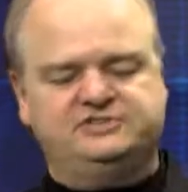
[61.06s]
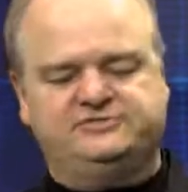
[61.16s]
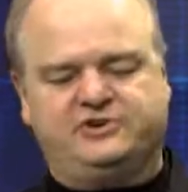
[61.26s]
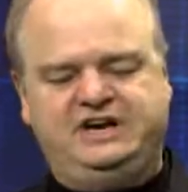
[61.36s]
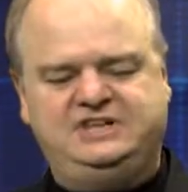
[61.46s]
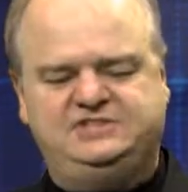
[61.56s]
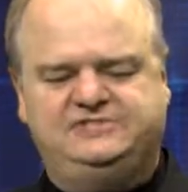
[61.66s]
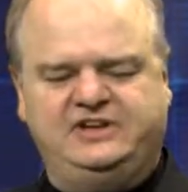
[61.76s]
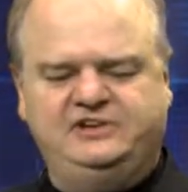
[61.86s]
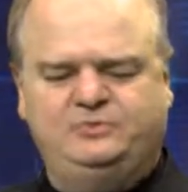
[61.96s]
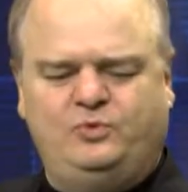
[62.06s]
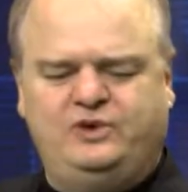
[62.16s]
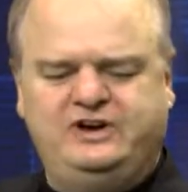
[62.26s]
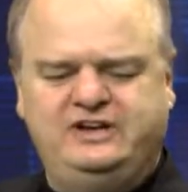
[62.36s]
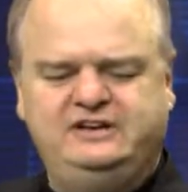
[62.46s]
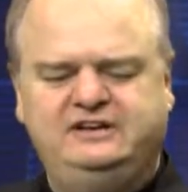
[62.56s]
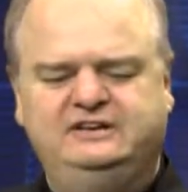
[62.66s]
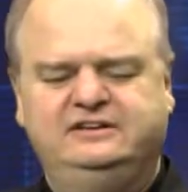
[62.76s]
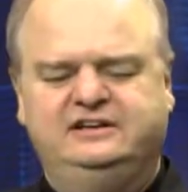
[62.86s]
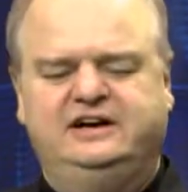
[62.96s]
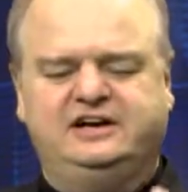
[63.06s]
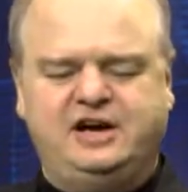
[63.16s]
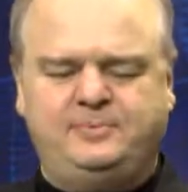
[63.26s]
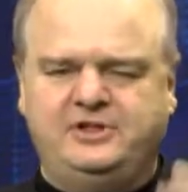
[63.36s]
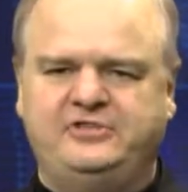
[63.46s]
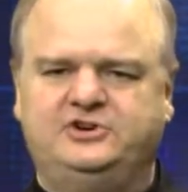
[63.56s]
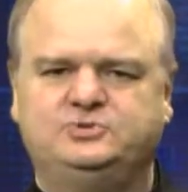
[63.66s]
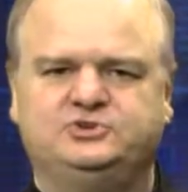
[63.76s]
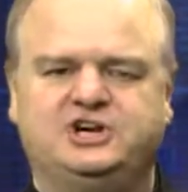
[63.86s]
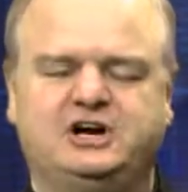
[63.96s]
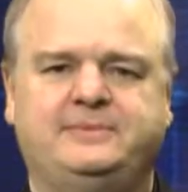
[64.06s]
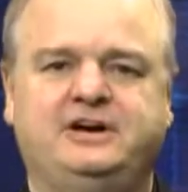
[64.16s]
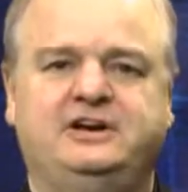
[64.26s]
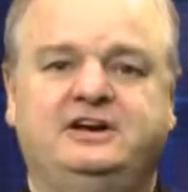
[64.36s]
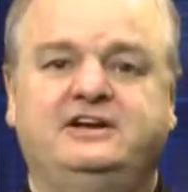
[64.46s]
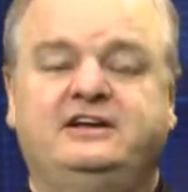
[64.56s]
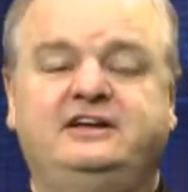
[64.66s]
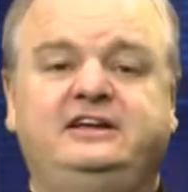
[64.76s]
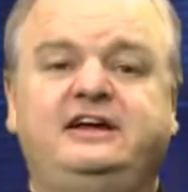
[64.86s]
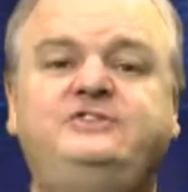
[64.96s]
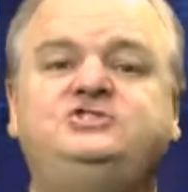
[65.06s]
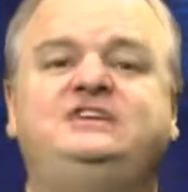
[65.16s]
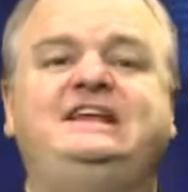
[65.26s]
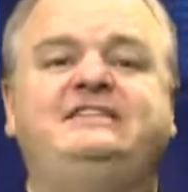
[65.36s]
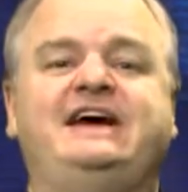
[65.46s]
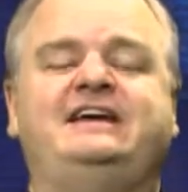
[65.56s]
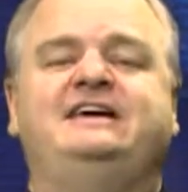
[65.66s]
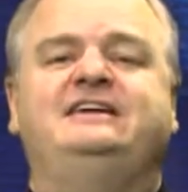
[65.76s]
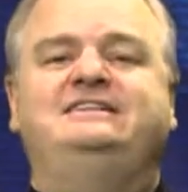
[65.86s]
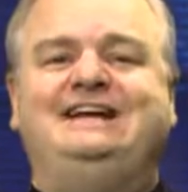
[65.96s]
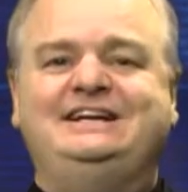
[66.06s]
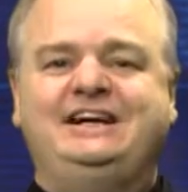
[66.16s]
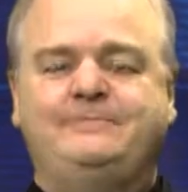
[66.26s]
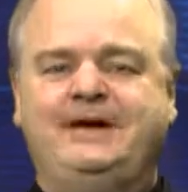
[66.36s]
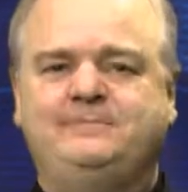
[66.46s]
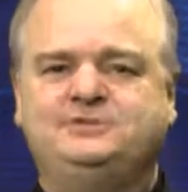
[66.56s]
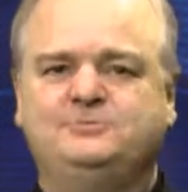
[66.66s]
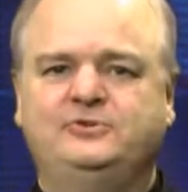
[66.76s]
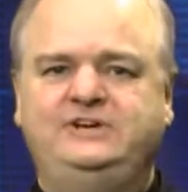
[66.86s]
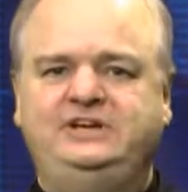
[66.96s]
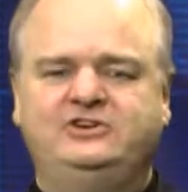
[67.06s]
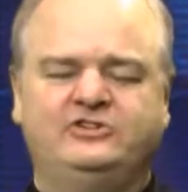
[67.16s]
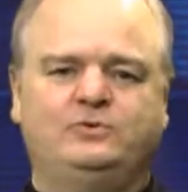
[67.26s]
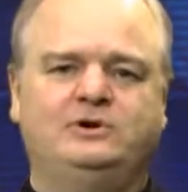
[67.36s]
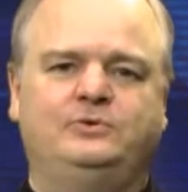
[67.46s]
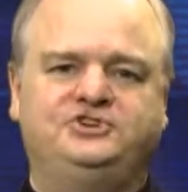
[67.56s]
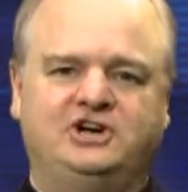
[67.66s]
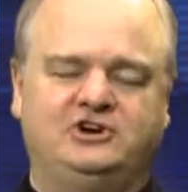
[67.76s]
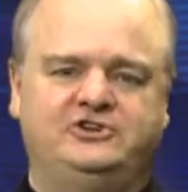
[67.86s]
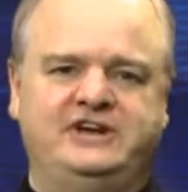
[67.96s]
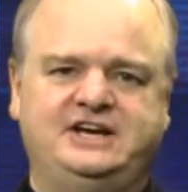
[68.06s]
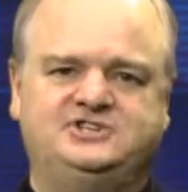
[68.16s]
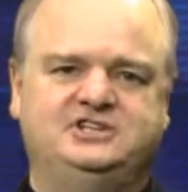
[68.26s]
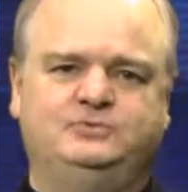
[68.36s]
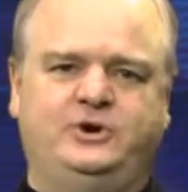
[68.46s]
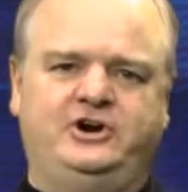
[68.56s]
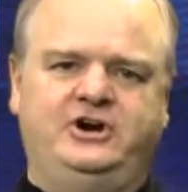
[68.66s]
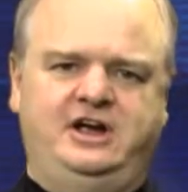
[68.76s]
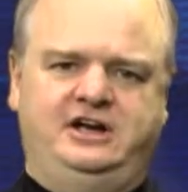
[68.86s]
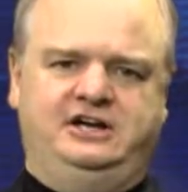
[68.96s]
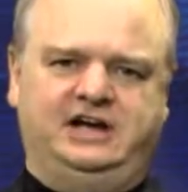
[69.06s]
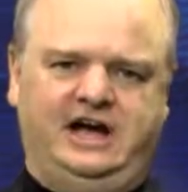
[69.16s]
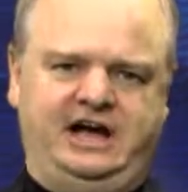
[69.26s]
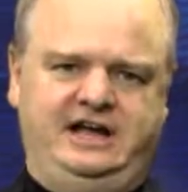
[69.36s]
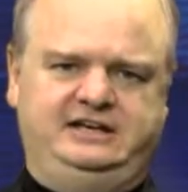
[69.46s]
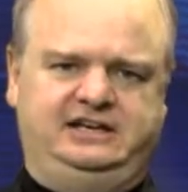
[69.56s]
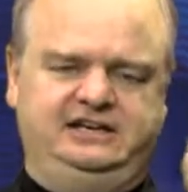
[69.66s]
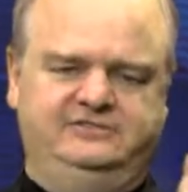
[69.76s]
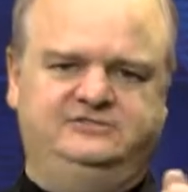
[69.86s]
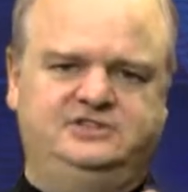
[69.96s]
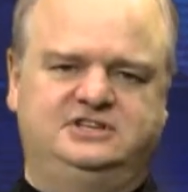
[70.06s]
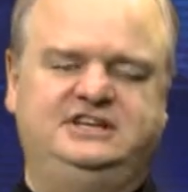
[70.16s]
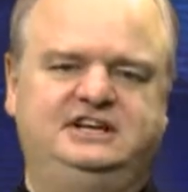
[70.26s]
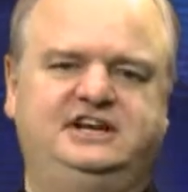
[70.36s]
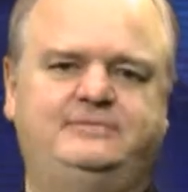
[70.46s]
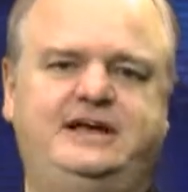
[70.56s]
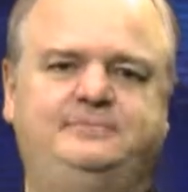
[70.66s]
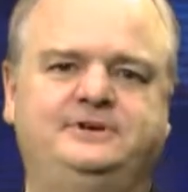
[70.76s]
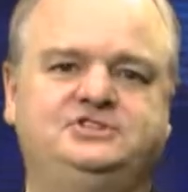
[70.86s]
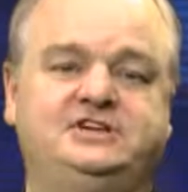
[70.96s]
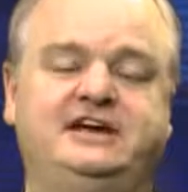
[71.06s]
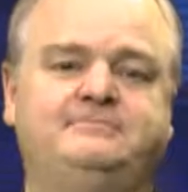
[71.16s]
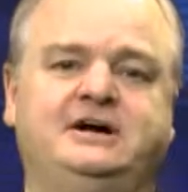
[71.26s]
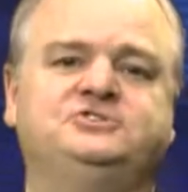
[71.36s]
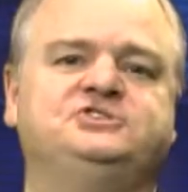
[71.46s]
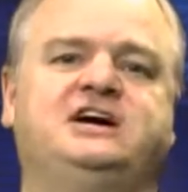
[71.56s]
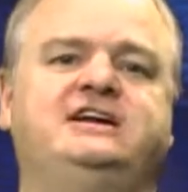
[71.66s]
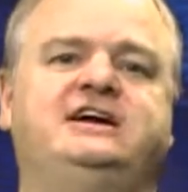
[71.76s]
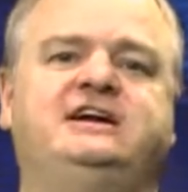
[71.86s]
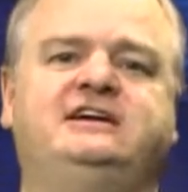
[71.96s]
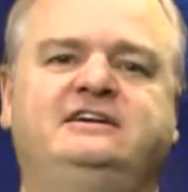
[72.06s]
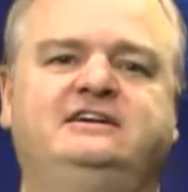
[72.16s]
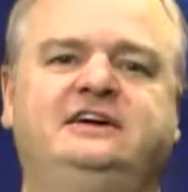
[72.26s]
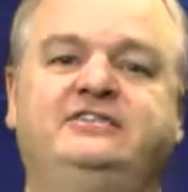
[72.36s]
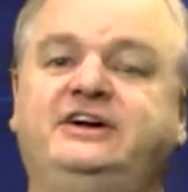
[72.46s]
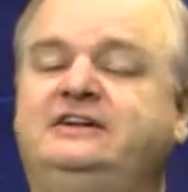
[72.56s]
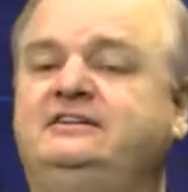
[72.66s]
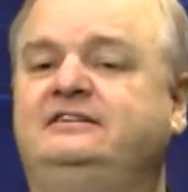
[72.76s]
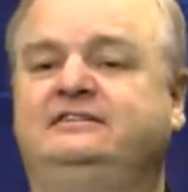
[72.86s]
of Greece, Volume 1, a couple others we'll talk about. Have you seen that Ten Commandments movie, you know, the one with Charlton Heston, where God gives the Ten Commandments at Mount Sinai, and then